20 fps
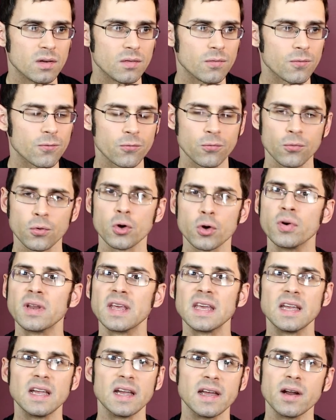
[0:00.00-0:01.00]

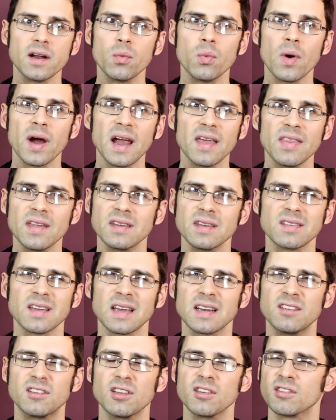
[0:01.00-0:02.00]
fruity in a way that it's
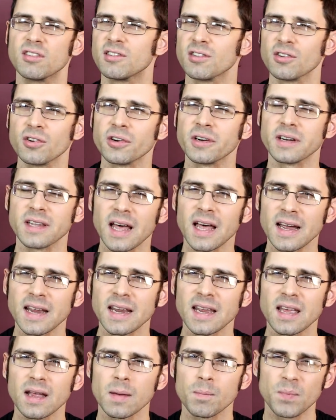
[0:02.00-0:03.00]
like dessert-like.